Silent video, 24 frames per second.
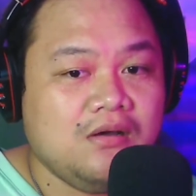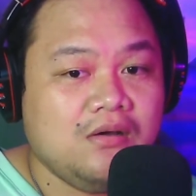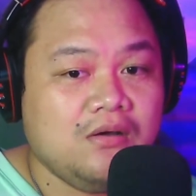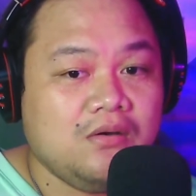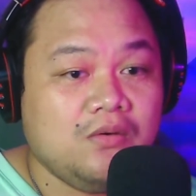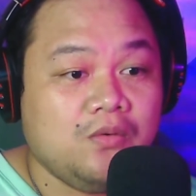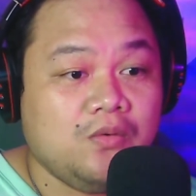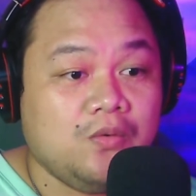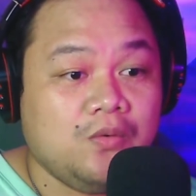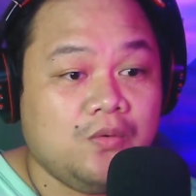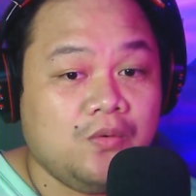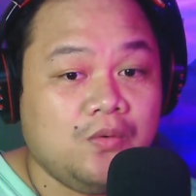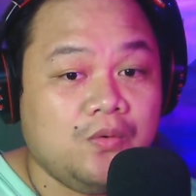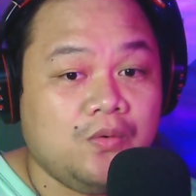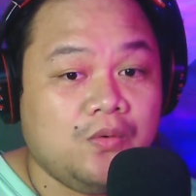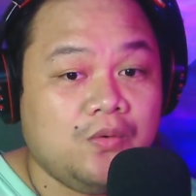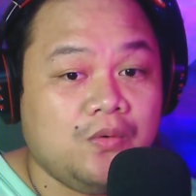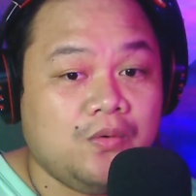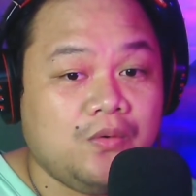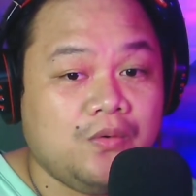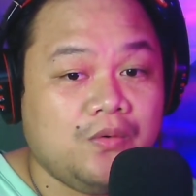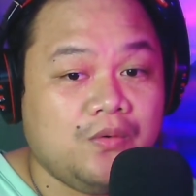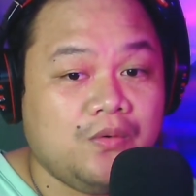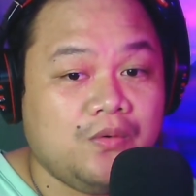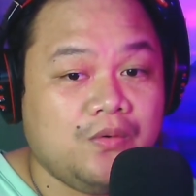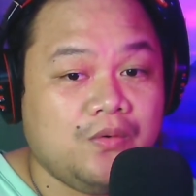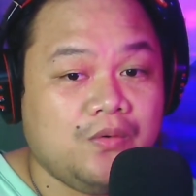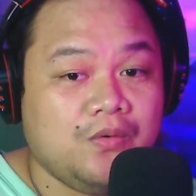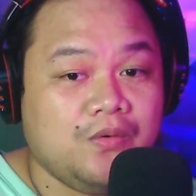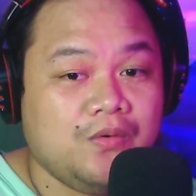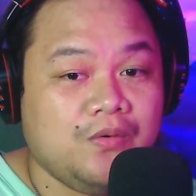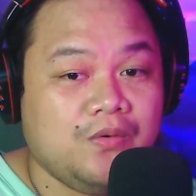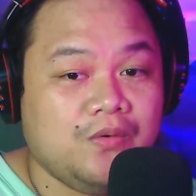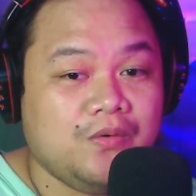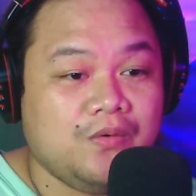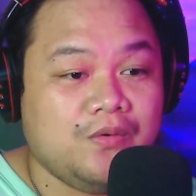
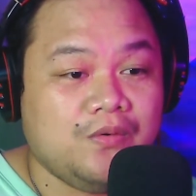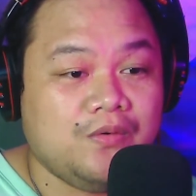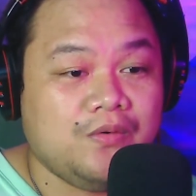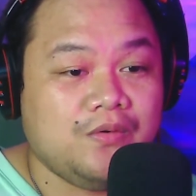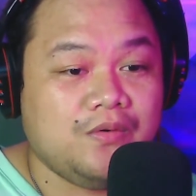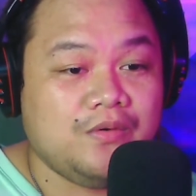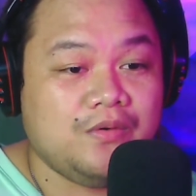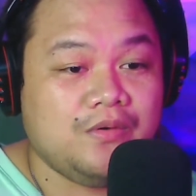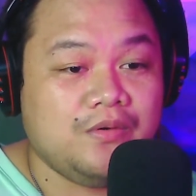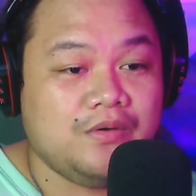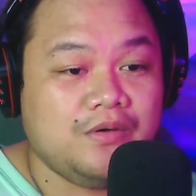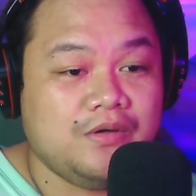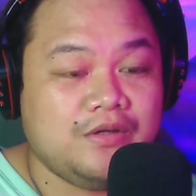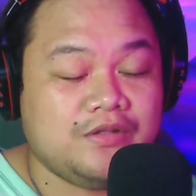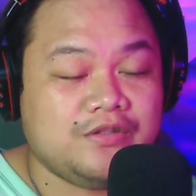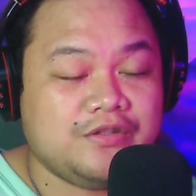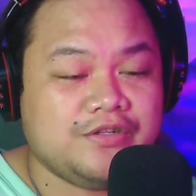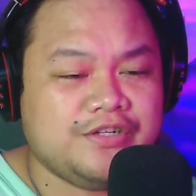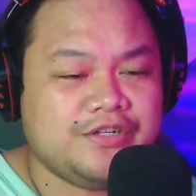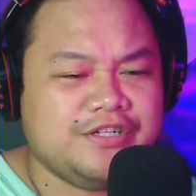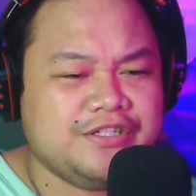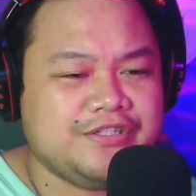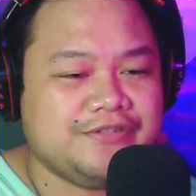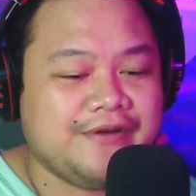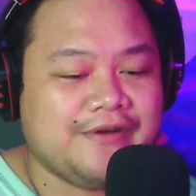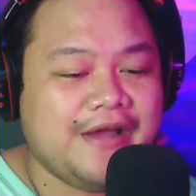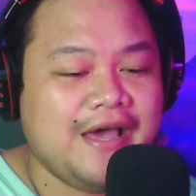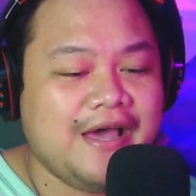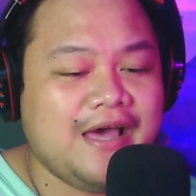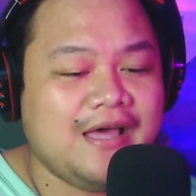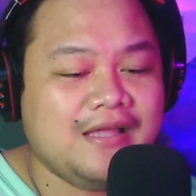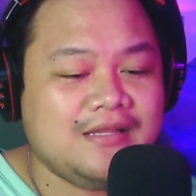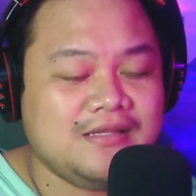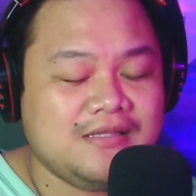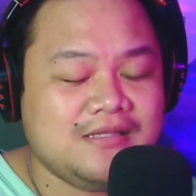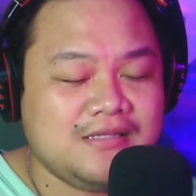Oh, it turned
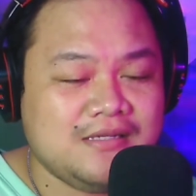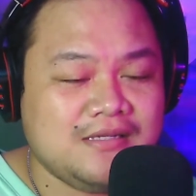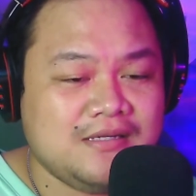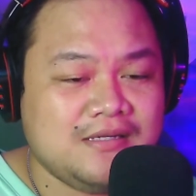red.